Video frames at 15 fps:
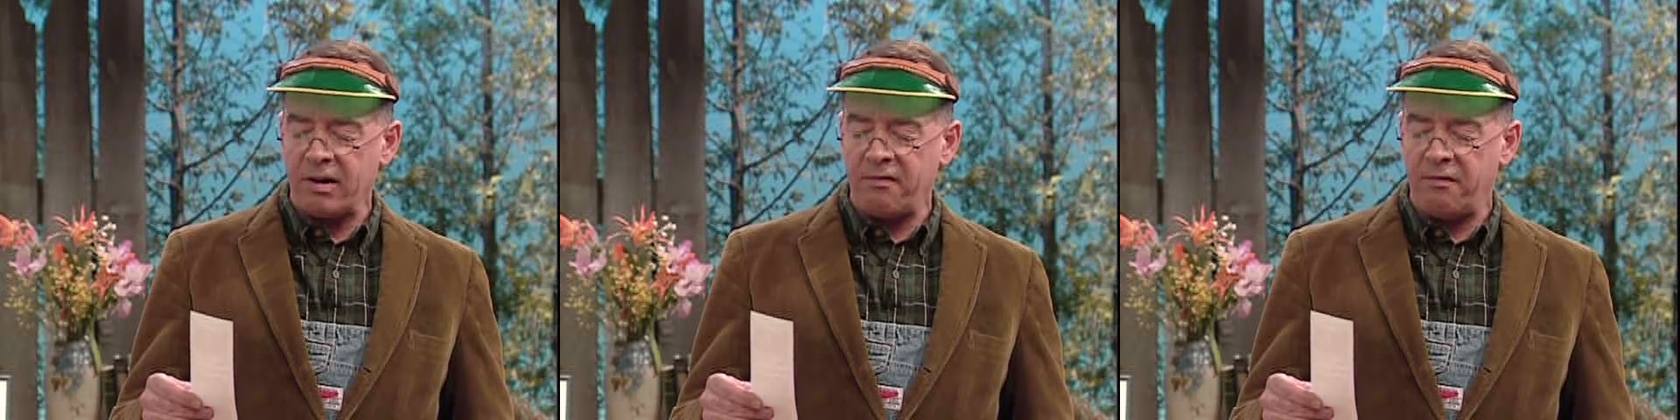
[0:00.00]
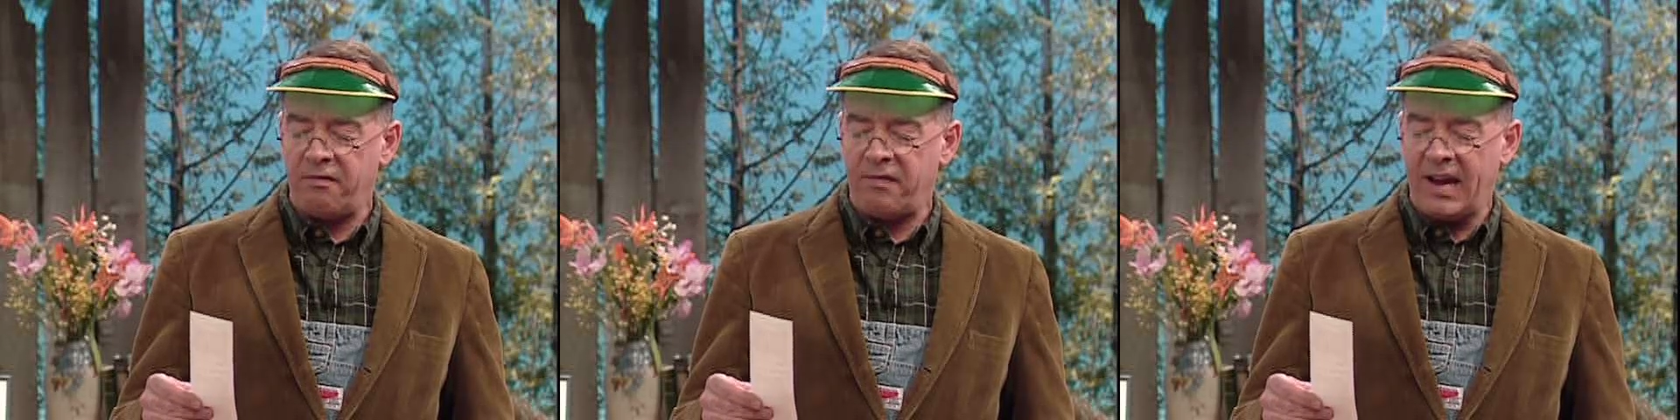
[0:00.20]

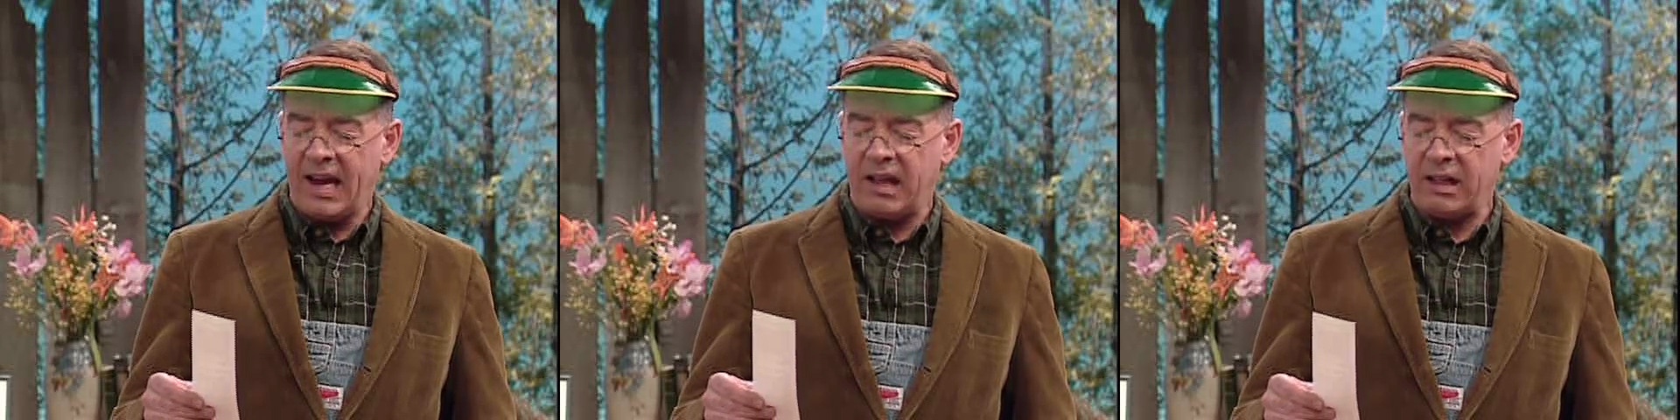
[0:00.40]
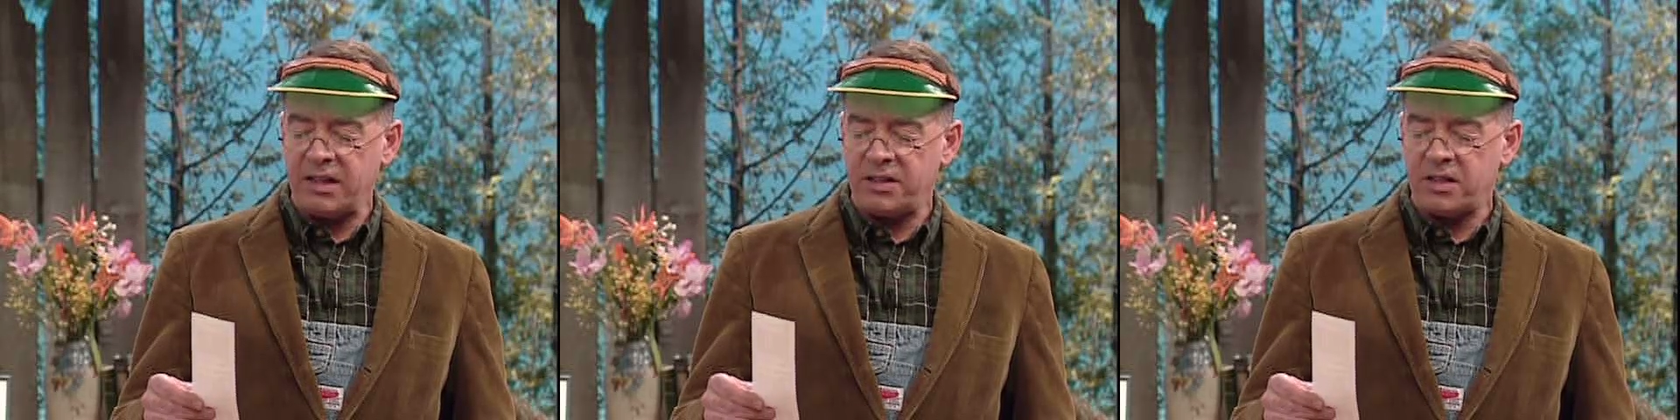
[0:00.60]
and
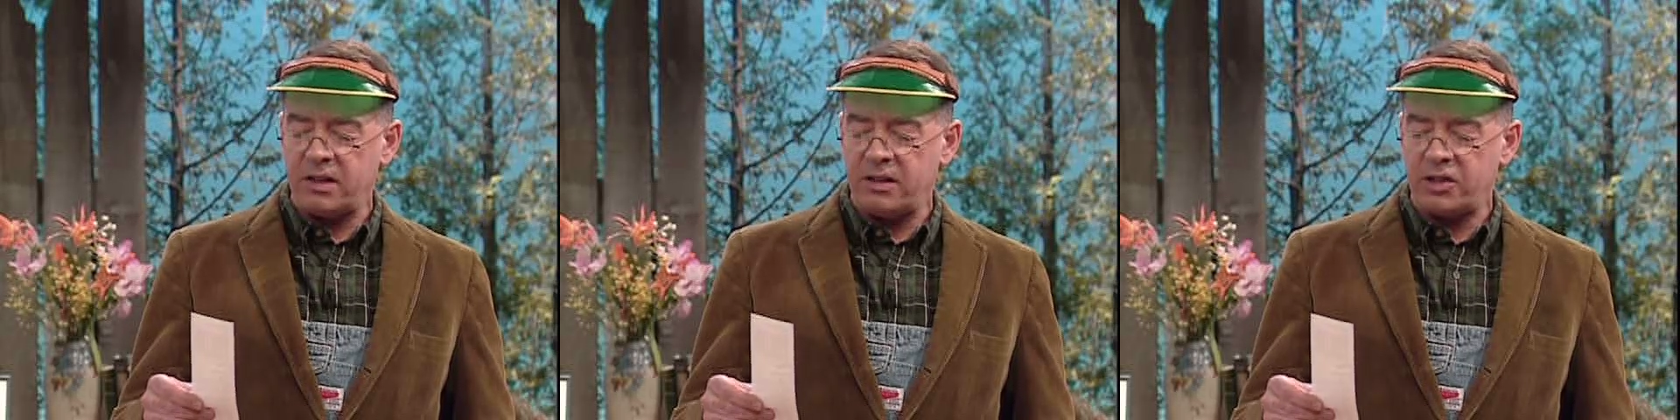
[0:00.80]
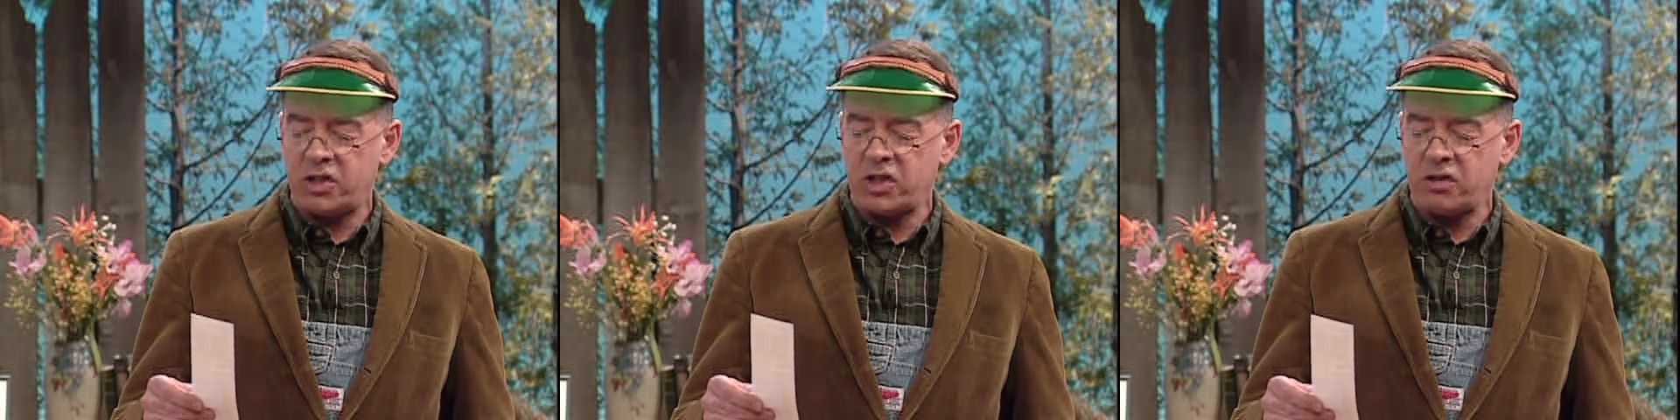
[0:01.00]
violence in
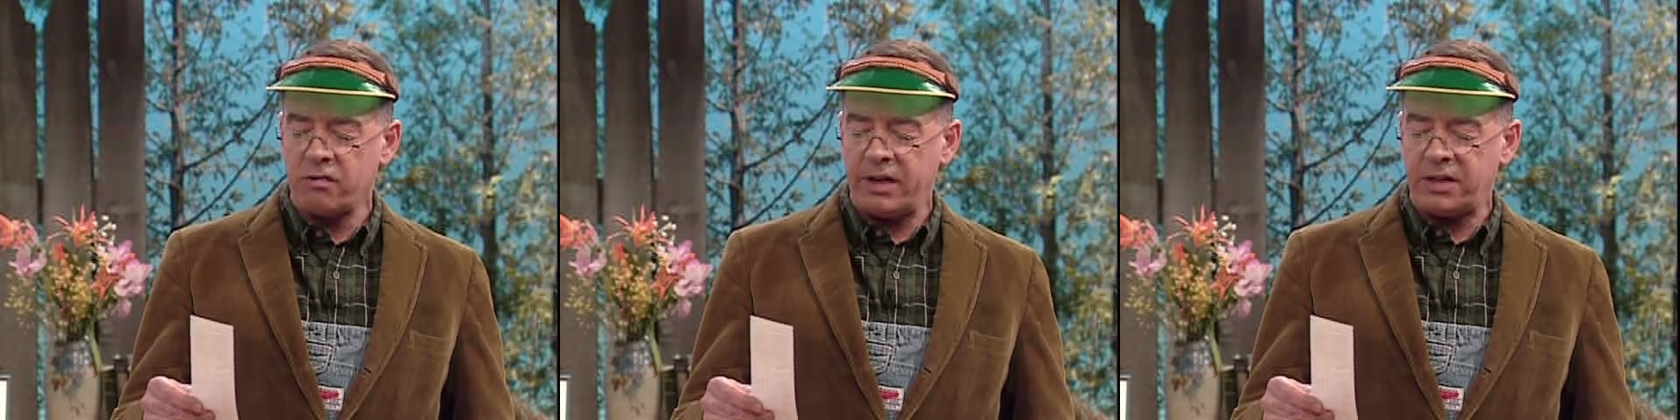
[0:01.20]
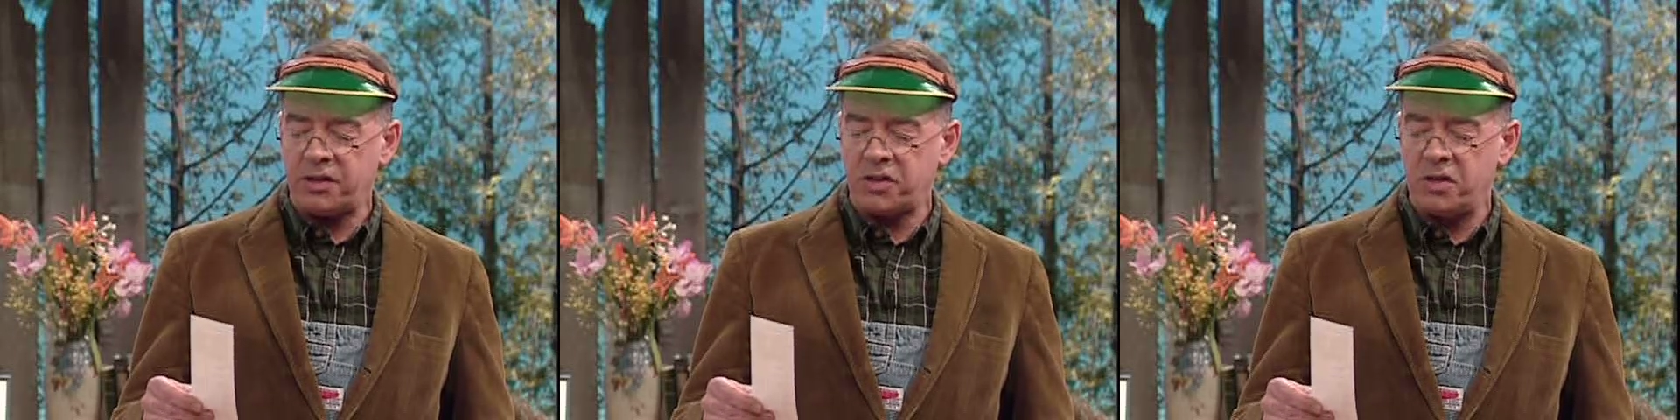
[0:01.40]
the
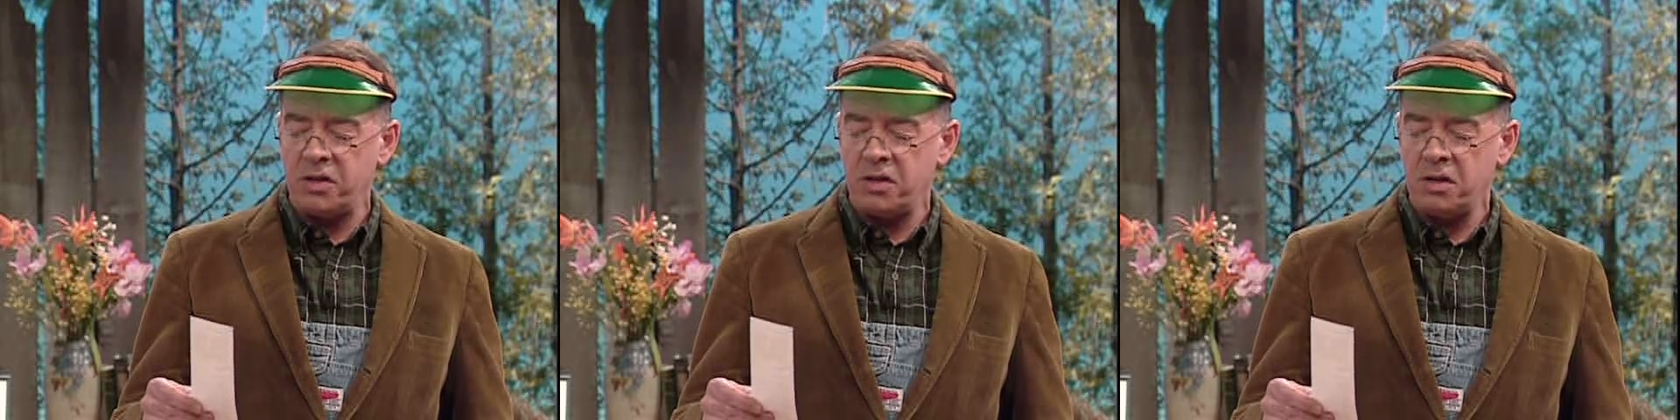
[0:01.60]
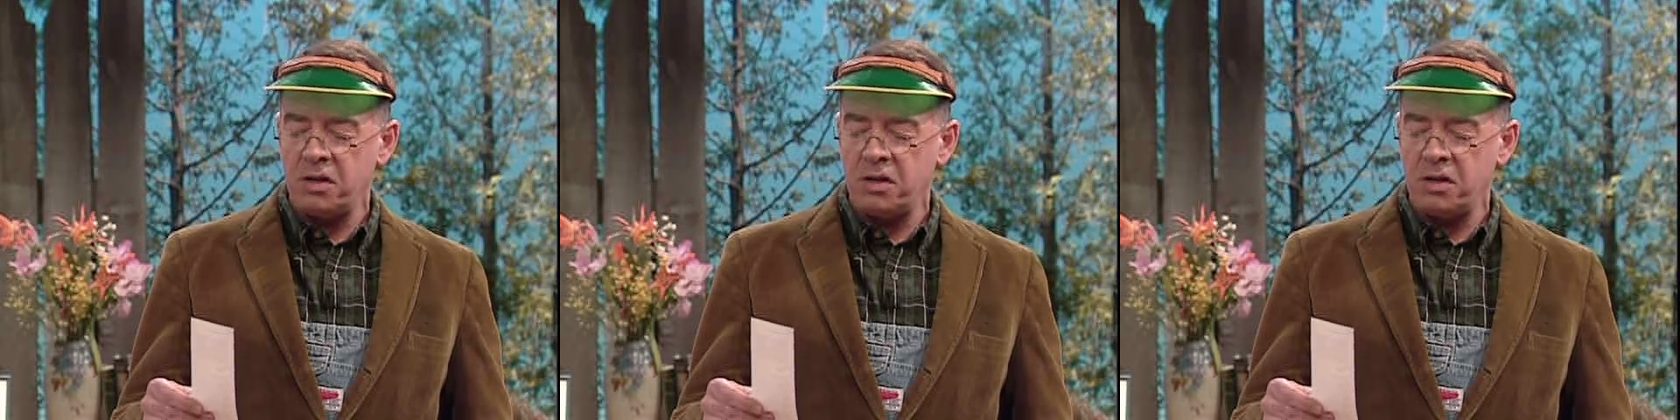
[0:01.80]
streets.